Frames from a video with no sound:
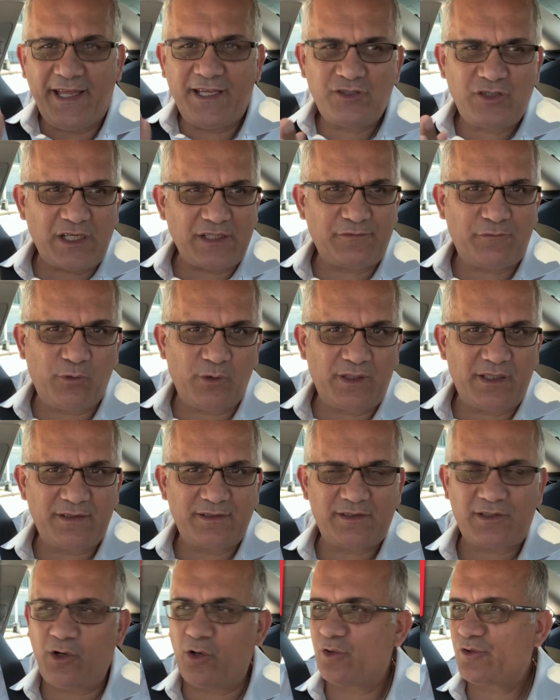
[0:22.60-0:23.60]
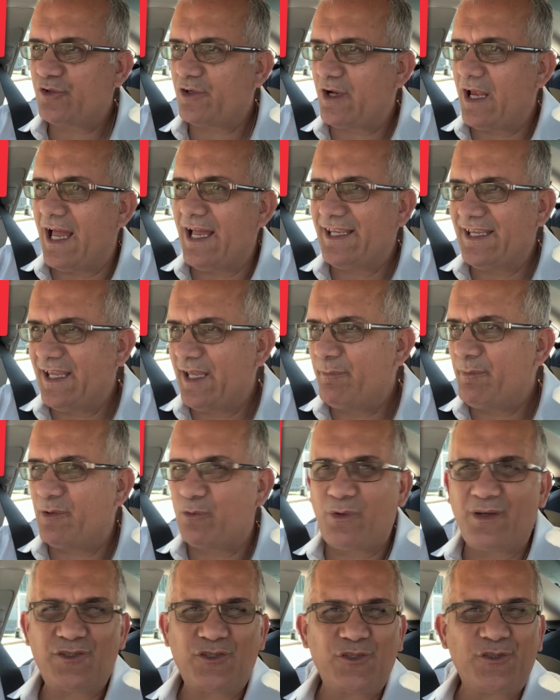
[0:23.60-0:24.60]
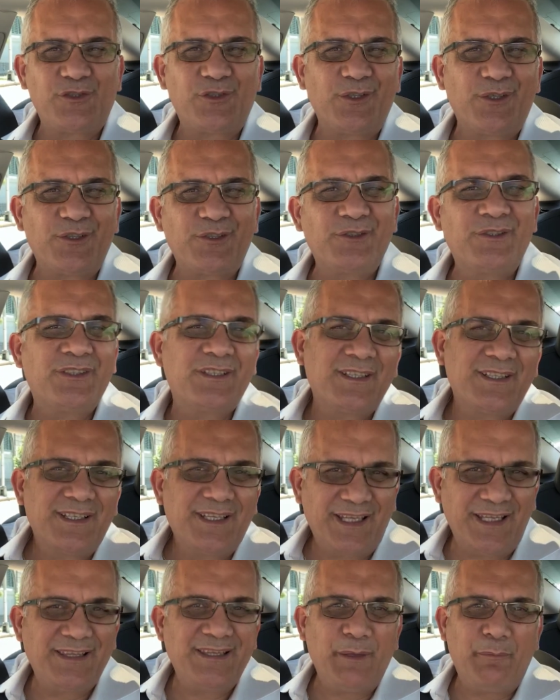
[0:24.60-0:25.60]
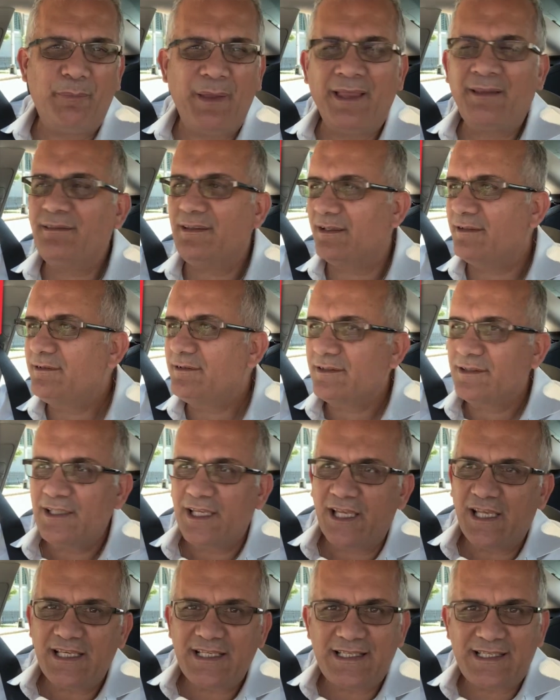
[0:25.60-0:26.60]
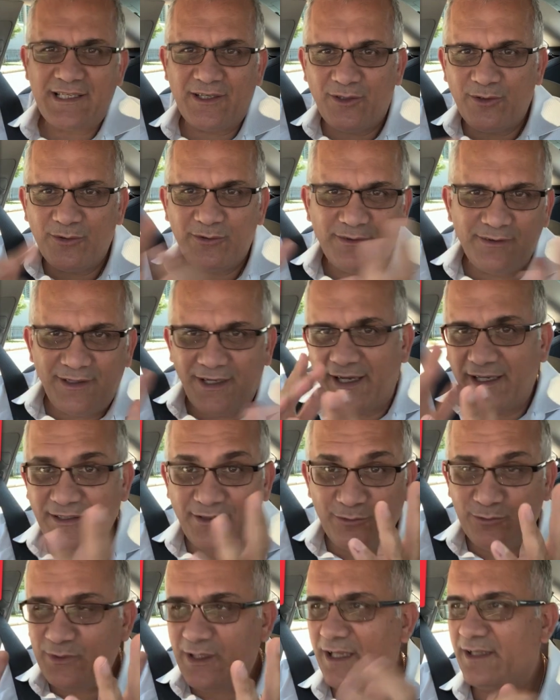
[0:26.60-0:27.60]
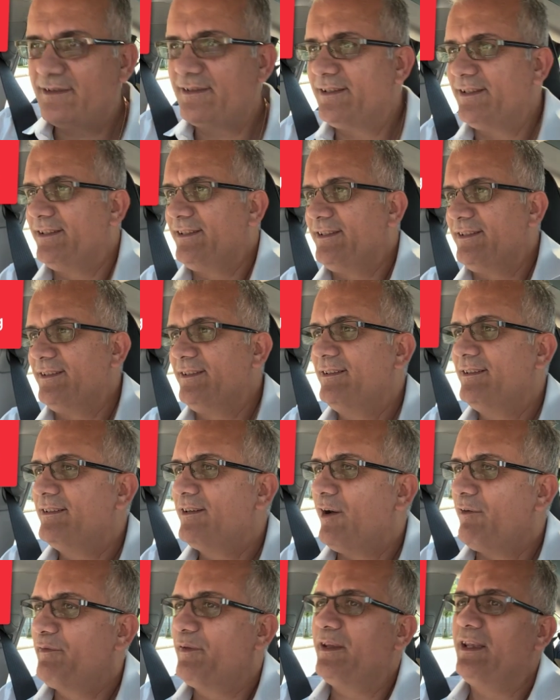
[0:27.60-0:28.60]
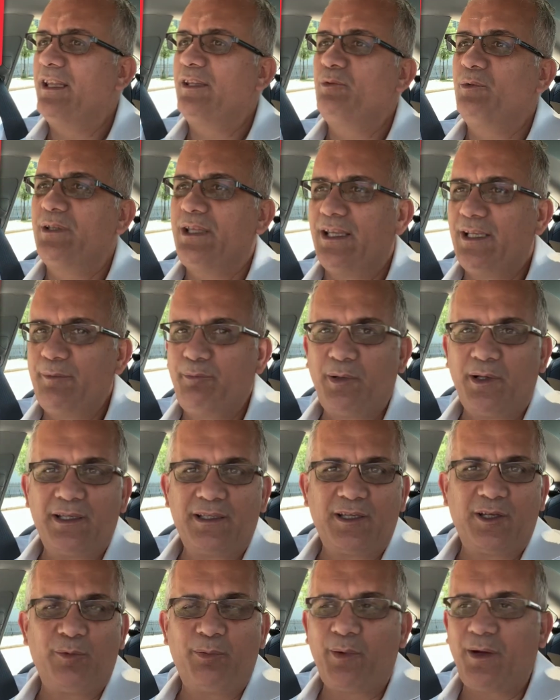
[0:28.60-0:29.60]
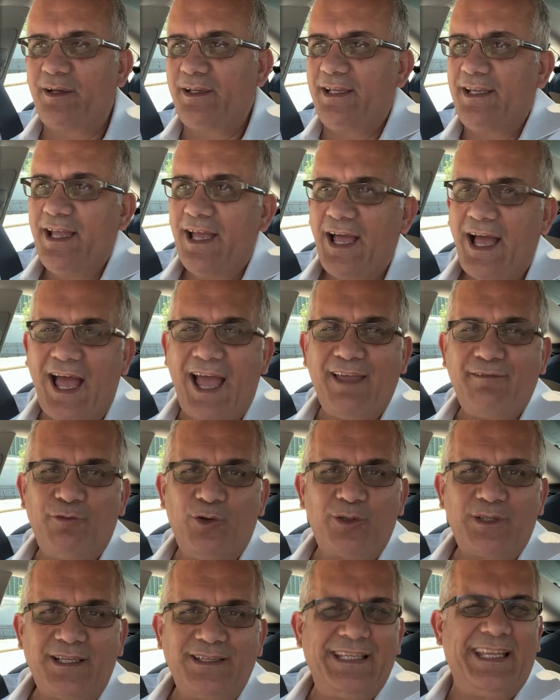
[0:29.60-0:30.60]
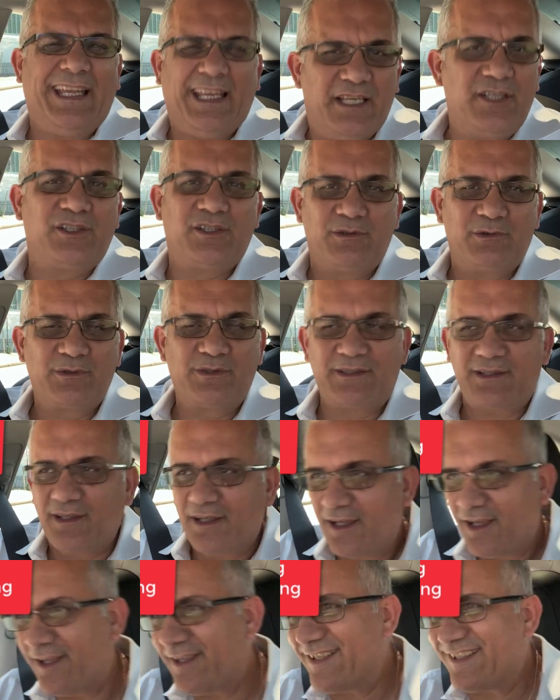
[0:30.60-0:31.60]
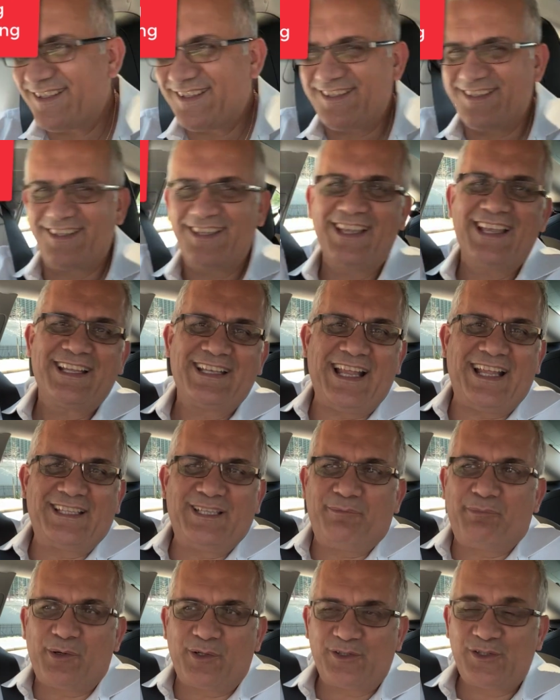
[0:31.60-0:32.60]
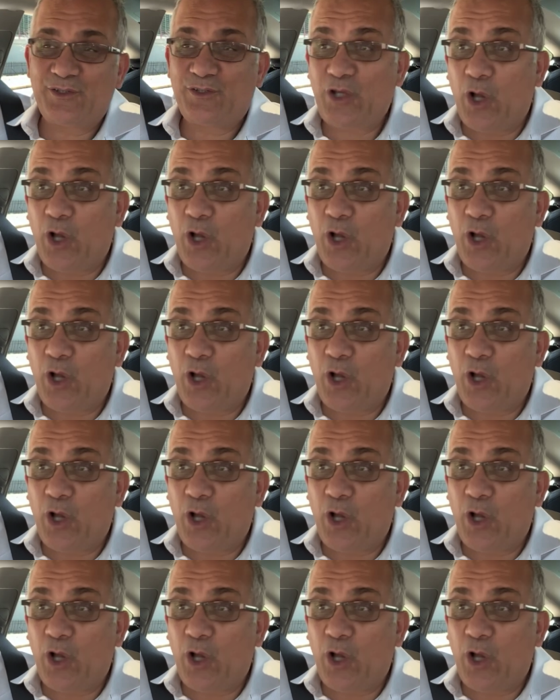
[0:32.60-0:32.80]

Just full disclosure, I am a registered independent, so I do not affiliate with any political party. I vote on the issues, not the person.